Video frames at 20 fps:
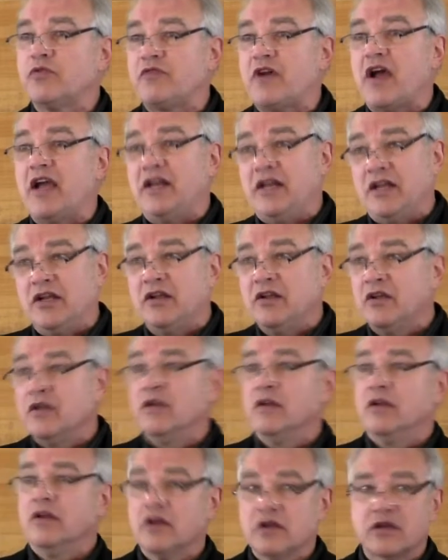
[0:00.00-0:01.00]
we're fighting
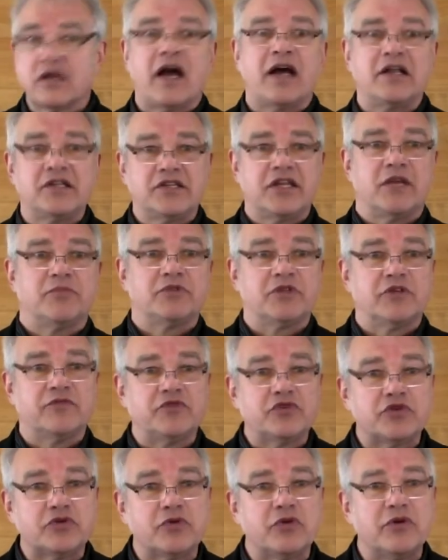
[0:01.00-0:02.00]
concepts
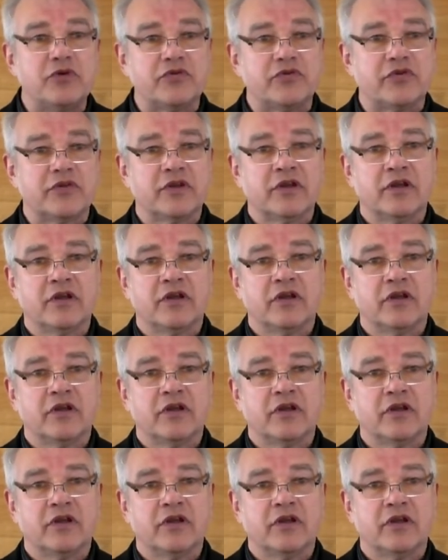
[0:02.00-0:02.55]
of truth